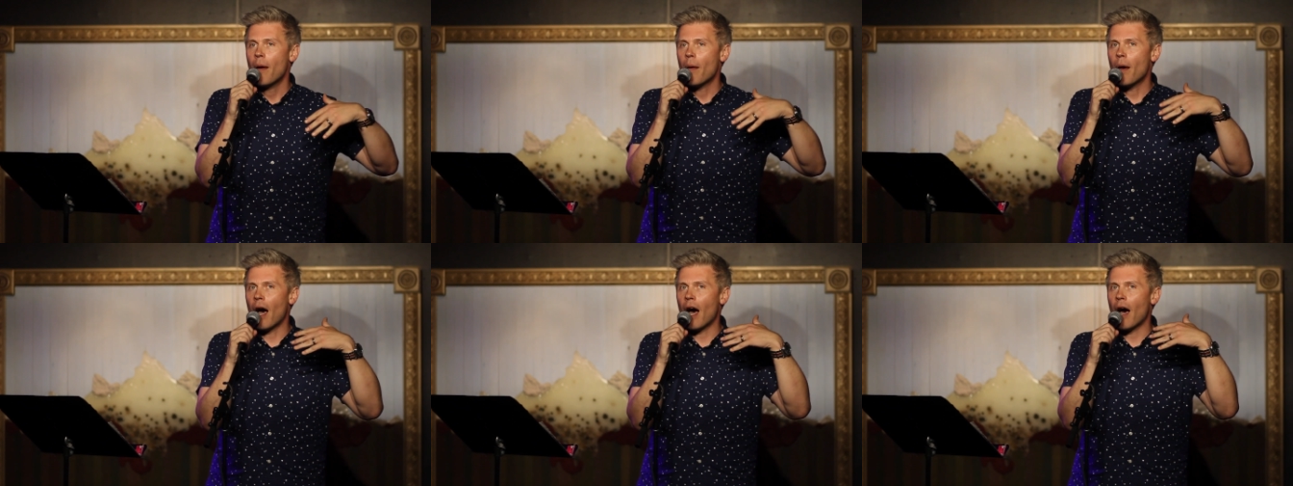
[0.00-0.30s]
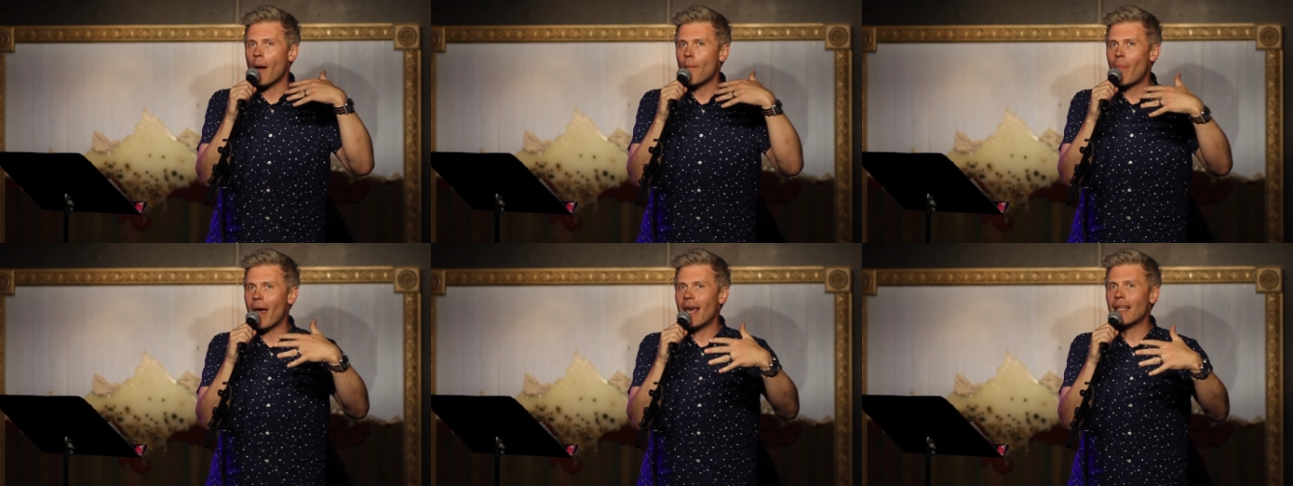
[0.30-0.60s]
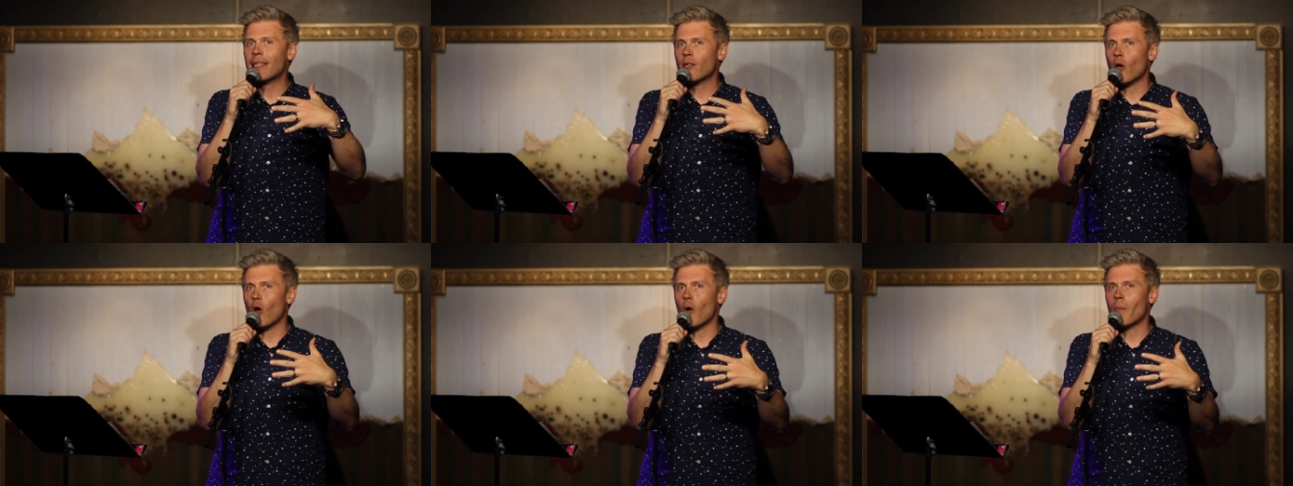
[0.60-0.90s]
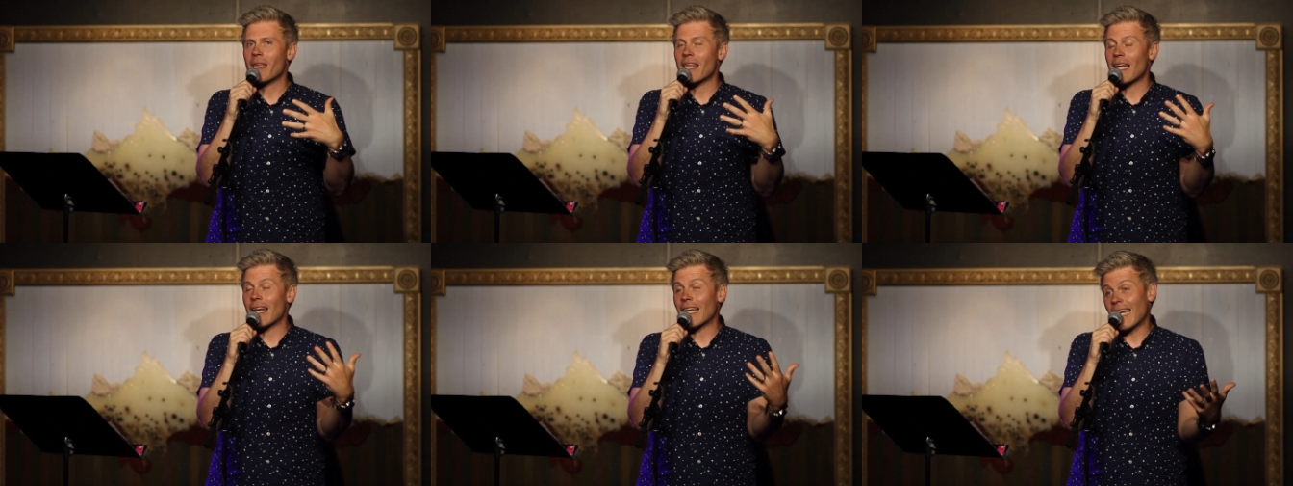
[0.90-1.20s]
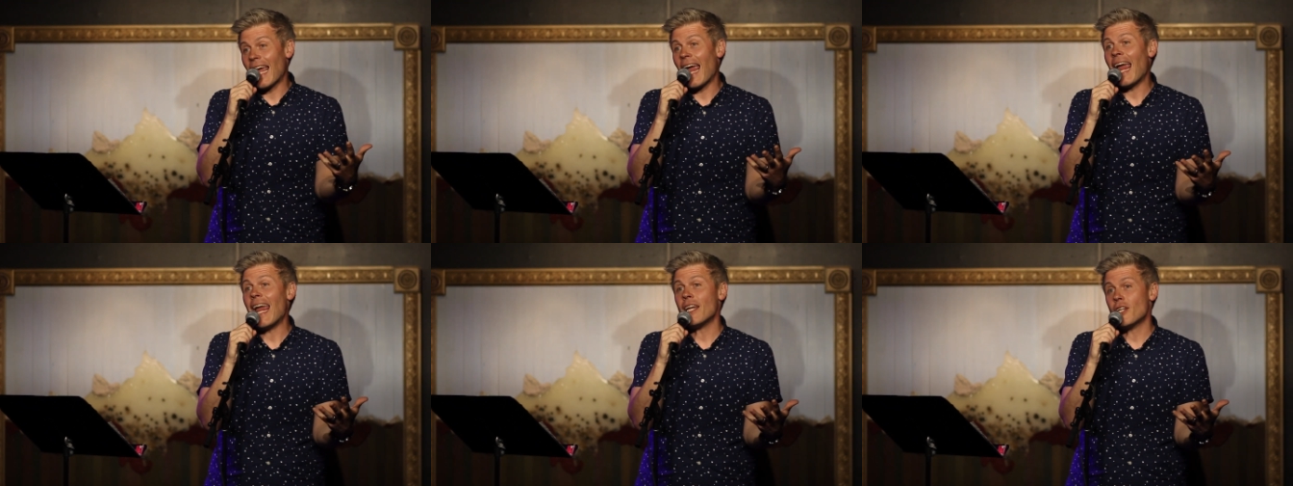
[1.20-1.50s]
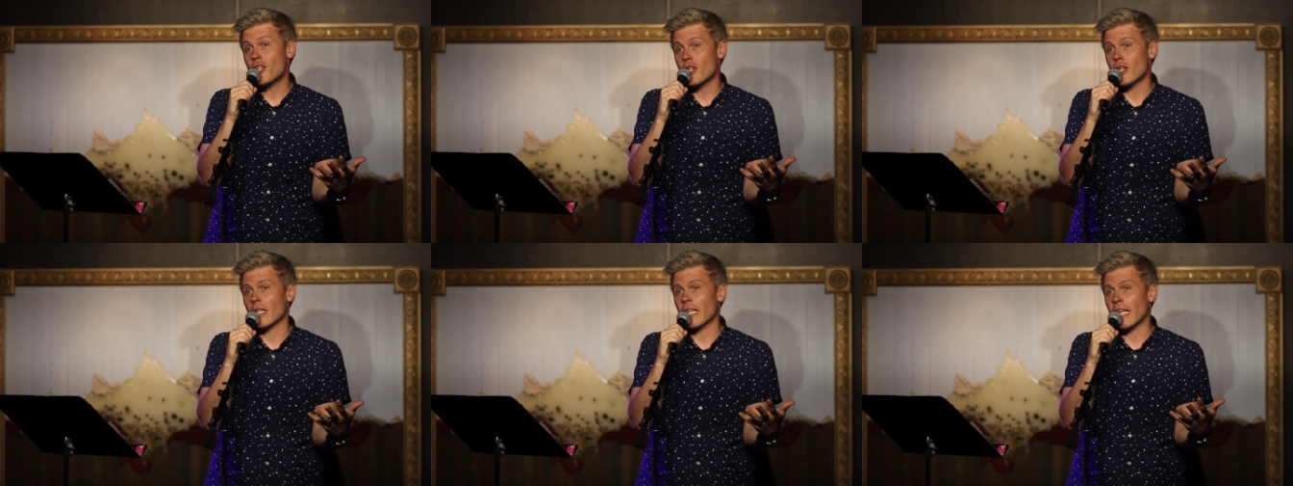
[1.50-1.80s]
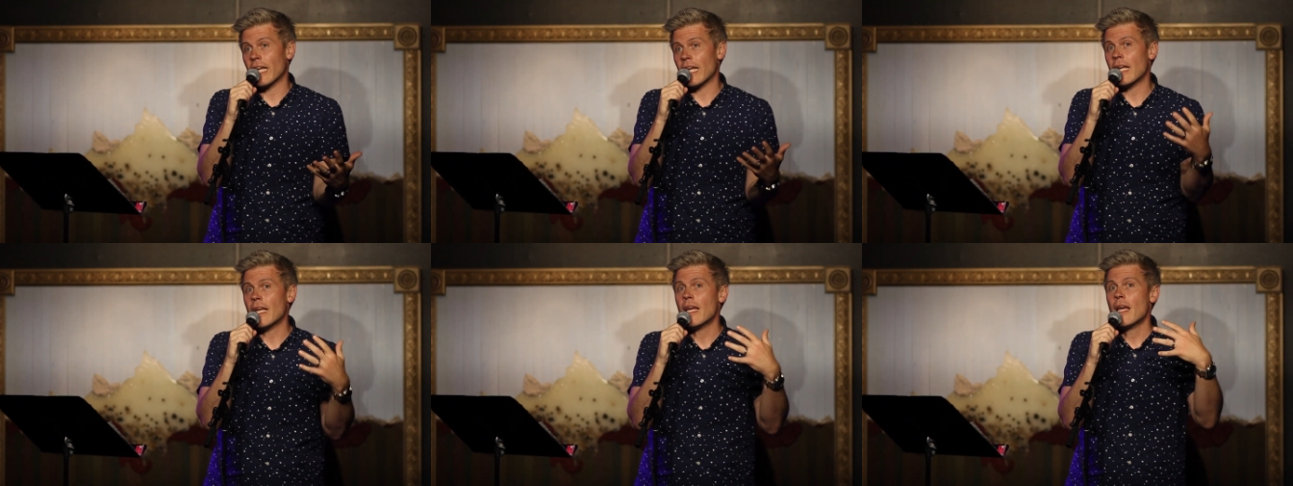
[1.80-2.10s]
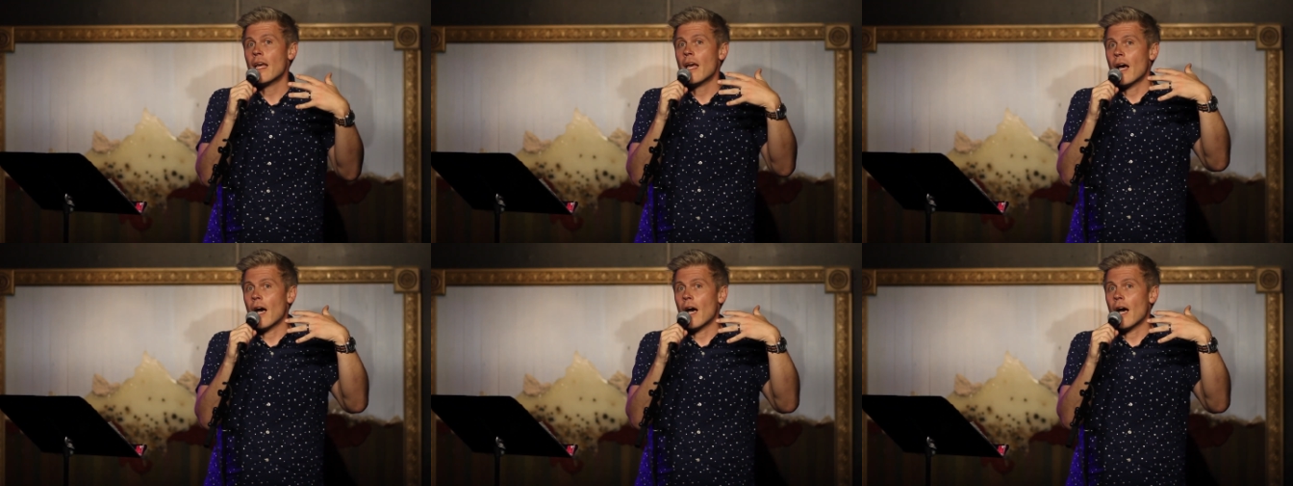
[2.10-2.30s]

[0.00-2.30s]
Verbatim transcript: Uh, Beth told me that occasionally,